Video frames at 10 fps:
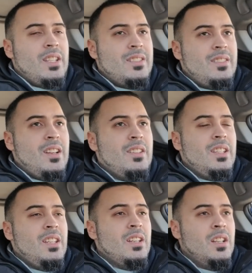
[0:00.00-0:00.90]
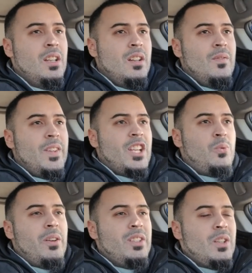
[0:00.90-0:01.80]
done the
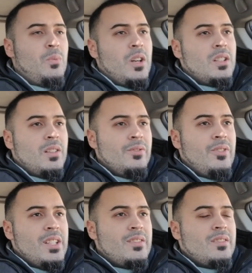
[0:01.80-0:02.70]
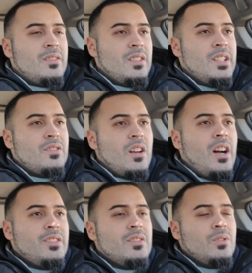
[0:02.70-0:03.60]
equivalent work of its
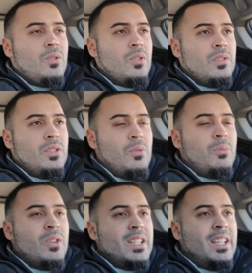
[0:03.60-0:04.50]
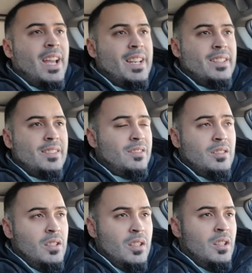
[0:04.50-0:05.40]
cost, or, more than that is
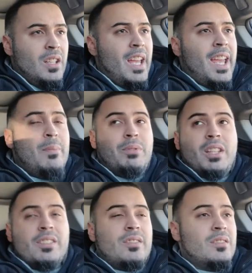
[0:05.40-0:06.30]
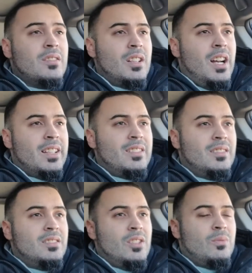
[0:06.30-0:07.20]
A+,
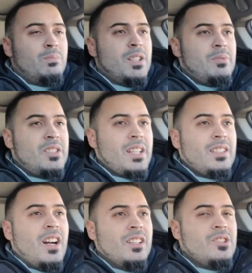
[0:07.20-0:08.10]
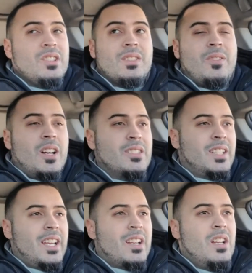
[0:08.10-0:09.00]
pretty much technology as far as
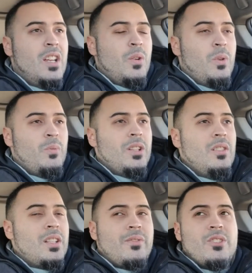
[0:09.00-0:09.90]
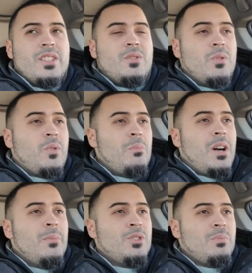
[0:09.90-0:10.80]
like when we're looking for these quote-unquote
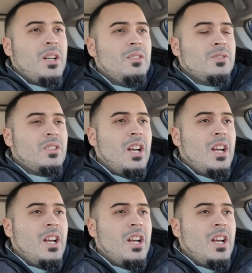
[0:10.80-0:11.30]
bomb spells.